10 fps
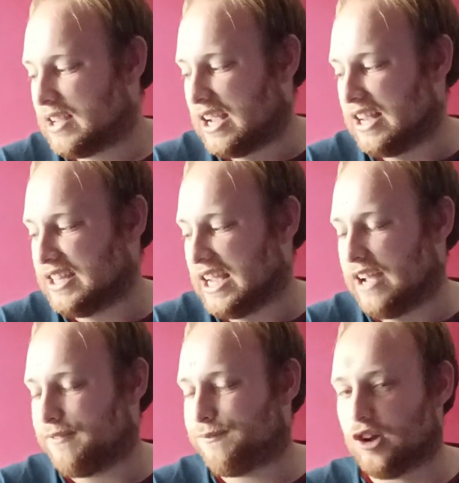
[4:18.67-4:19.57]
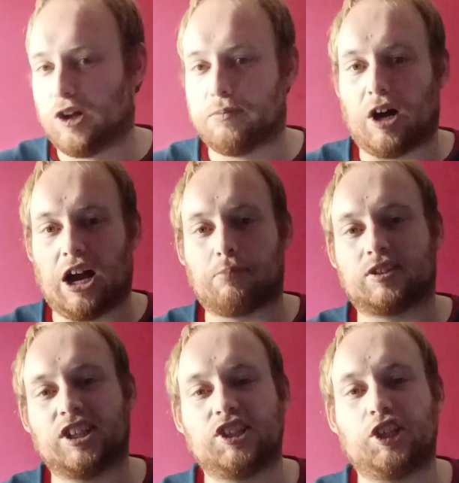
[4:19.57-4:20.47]
And yeah, Fulham, I
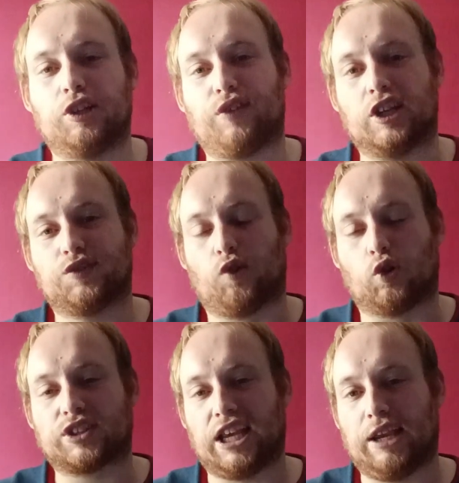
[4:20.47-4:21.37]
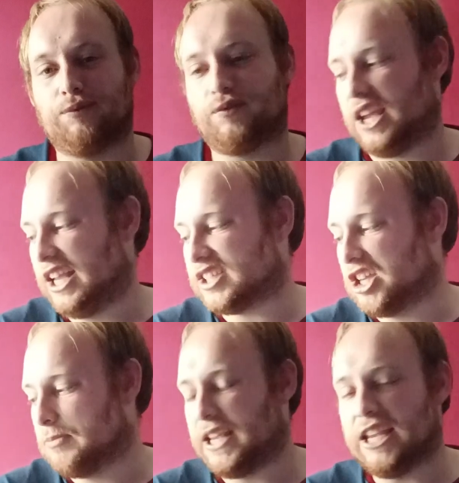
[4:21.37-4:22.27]
predict you to finish 14th. It's
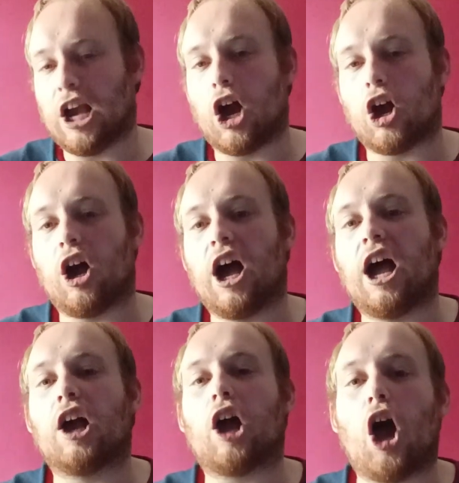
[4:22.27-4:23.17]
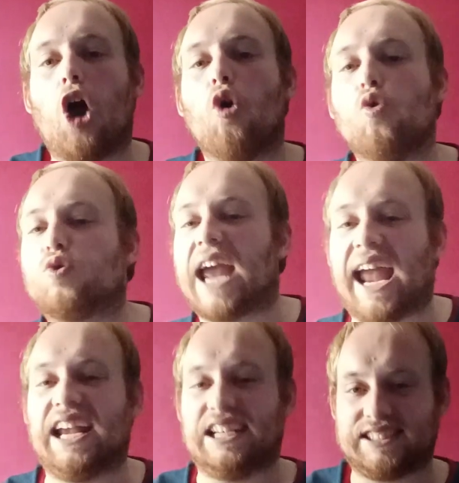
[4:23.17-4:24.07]
going to be a, a
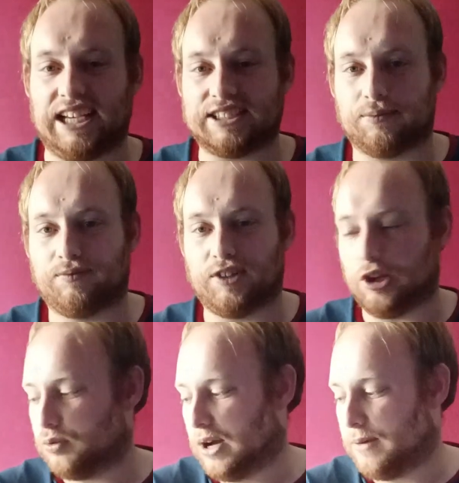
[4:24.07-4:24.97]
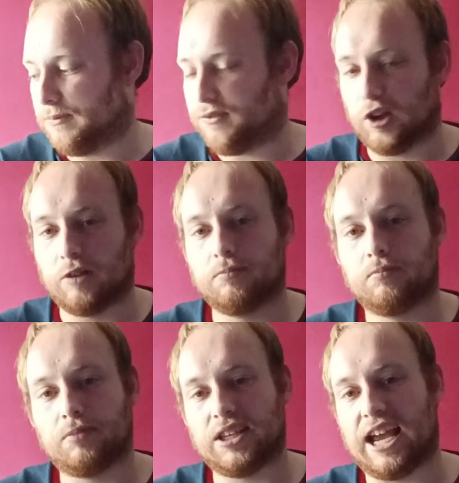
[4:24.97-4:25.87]
okay season for you, um, Fulham.
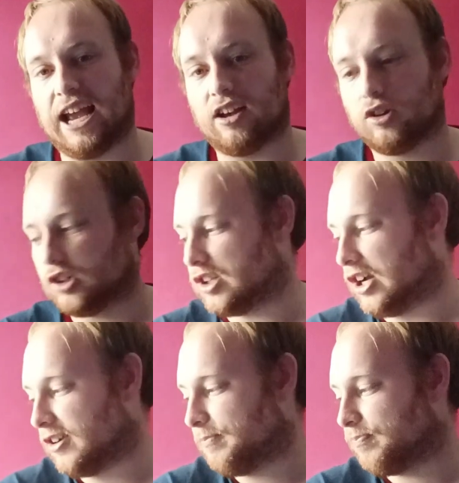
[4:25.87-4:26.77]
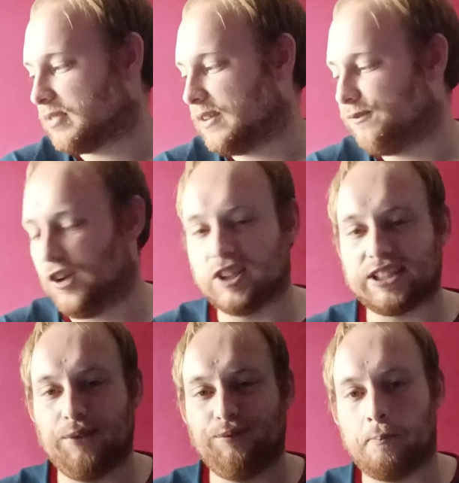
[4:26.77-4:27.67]
But yeah, good luck.
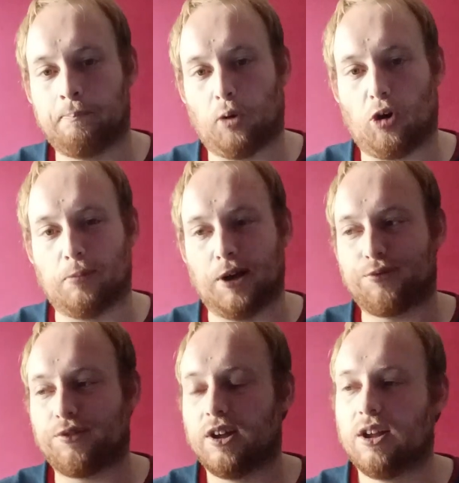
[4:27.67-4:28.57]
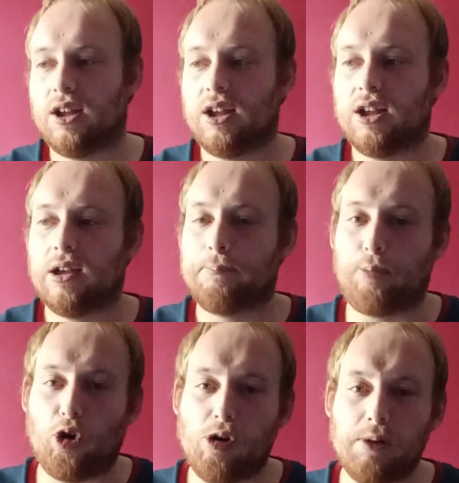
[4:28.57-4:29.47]
13th, Bournemouth.
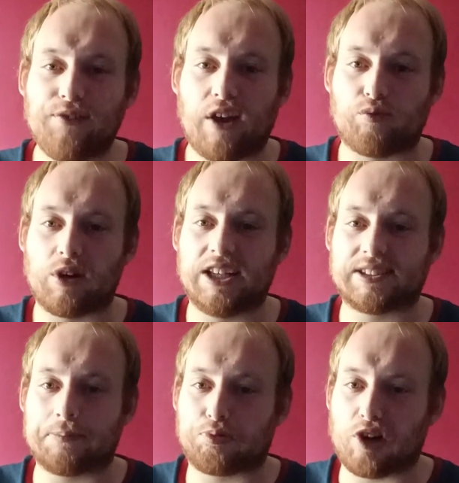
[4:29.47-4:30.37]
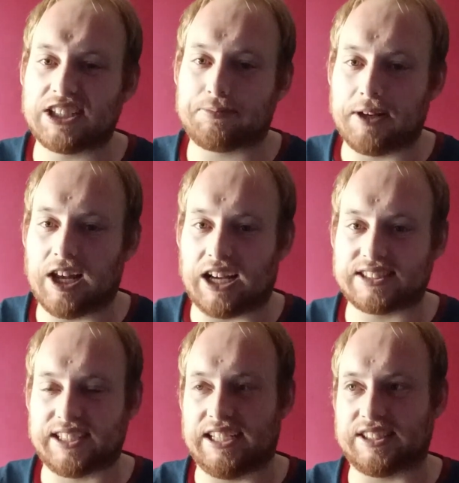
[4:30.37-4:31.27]
Bournemouth have really surprised me
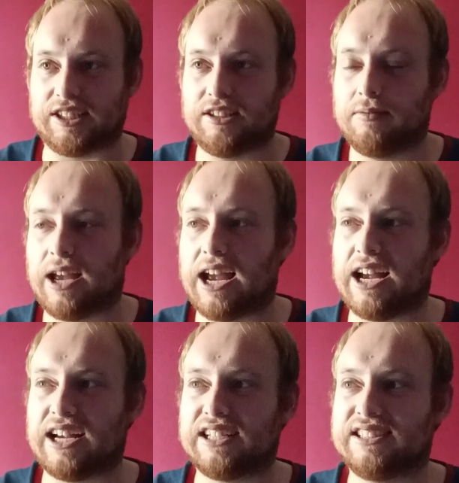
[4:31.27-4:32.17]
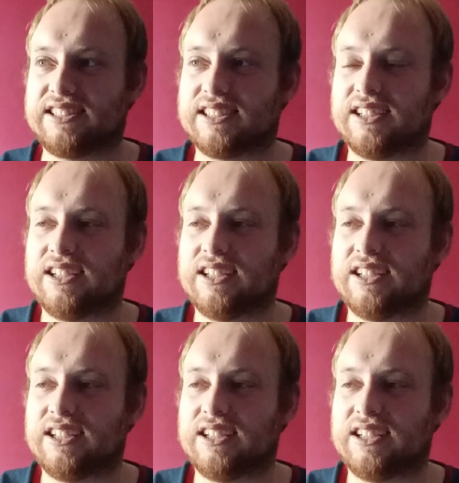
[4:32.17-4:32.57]
last season. And